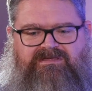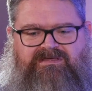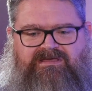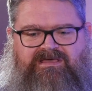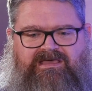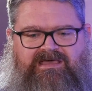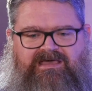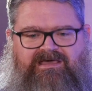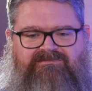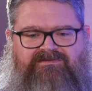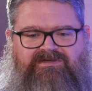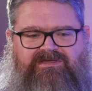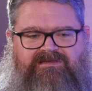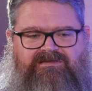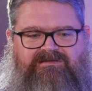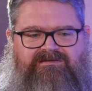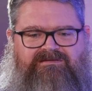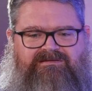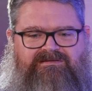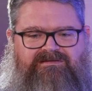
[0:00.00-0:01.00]

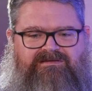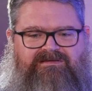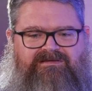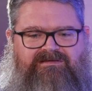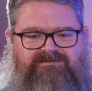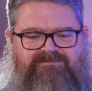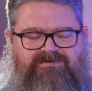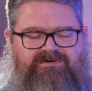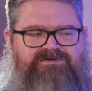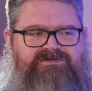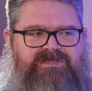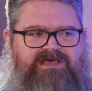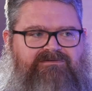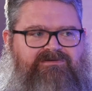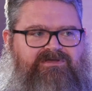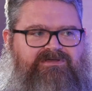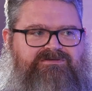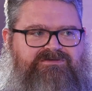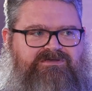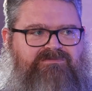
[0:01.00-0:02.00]
having
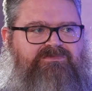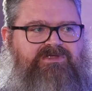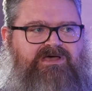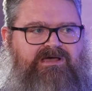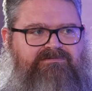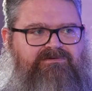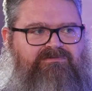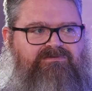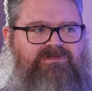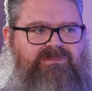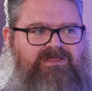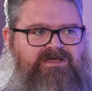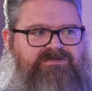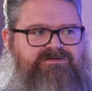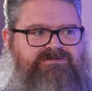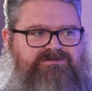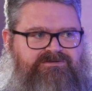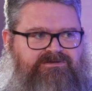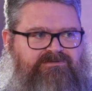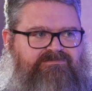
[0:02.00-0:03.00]
some type of
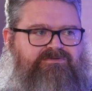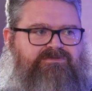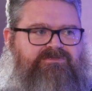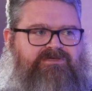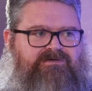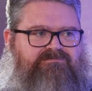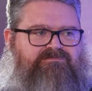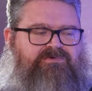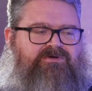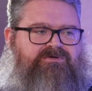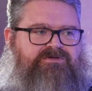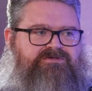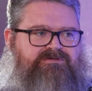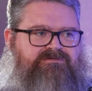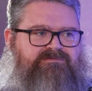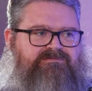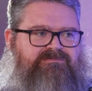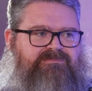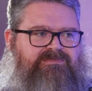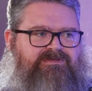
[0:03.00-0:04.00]
relationship with that
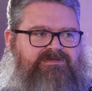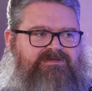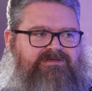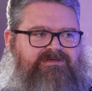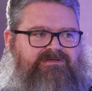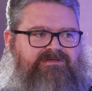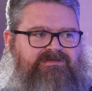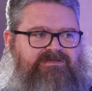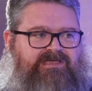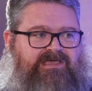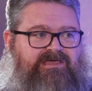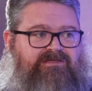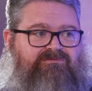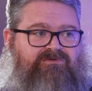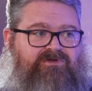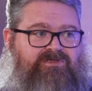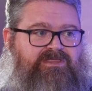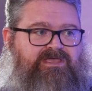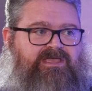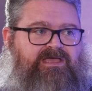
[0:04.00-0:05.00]
person can
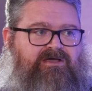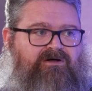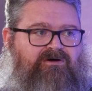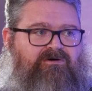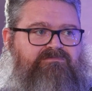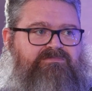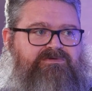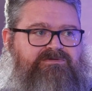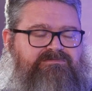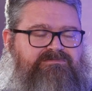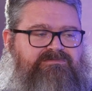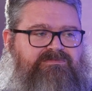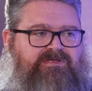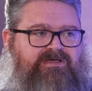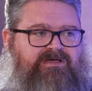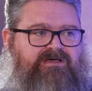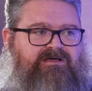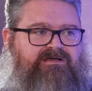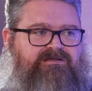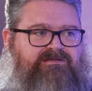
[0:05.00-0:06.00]
really help.
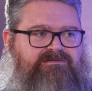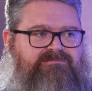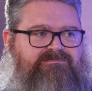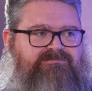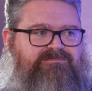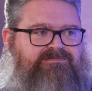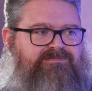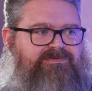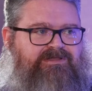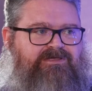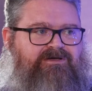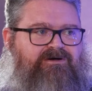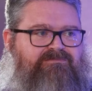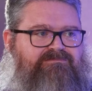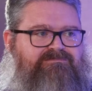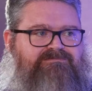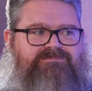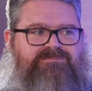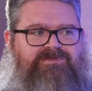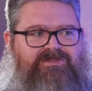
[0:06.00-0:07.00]

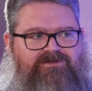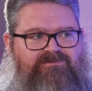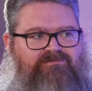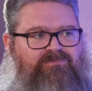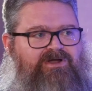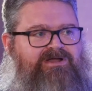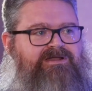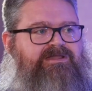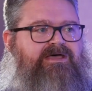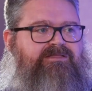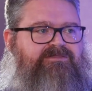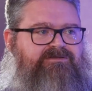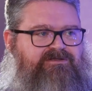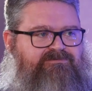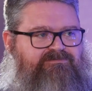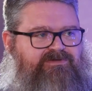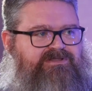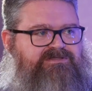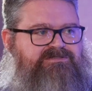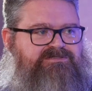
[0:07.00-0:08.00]
Bring down the
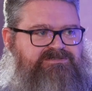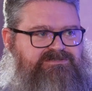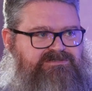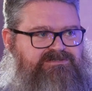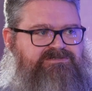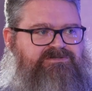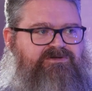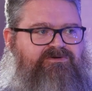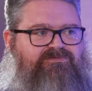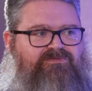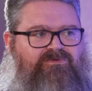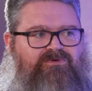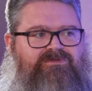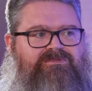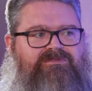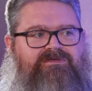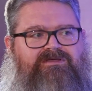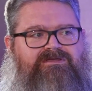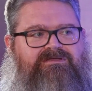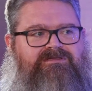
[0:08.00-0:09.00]
defenses and so
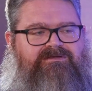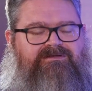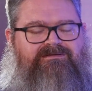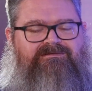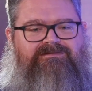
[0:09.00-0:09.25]
forth. Like